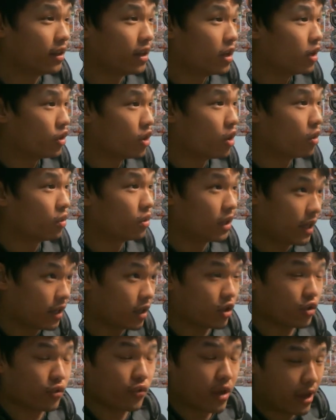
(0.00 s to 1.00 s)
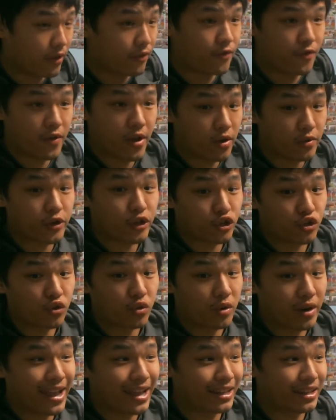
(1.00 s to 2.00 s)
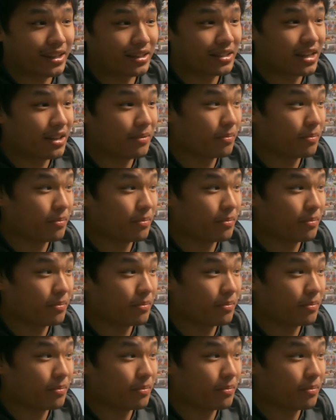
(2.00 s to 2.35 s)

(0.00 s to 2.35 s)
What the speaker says: not only in a very shorthanded team,